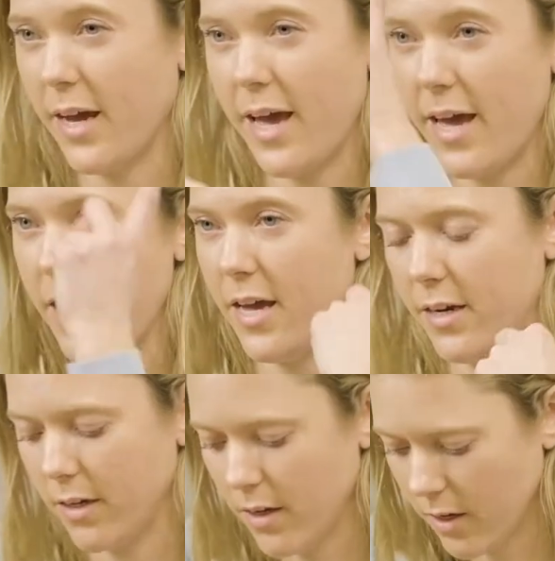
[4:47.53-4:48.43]

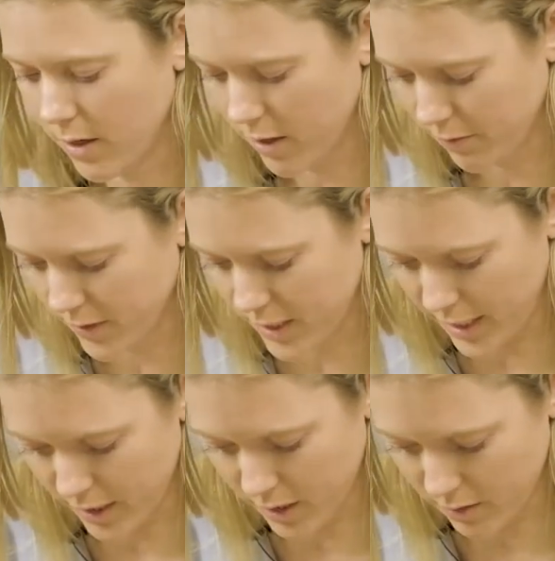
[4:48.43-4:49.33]
head of the
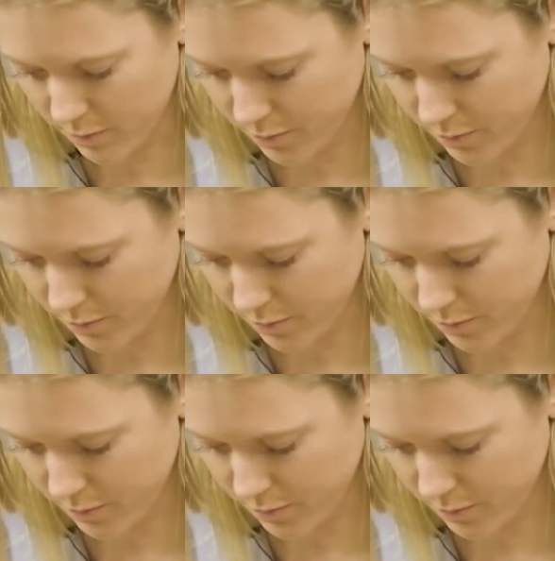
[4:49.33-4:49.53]
tiger.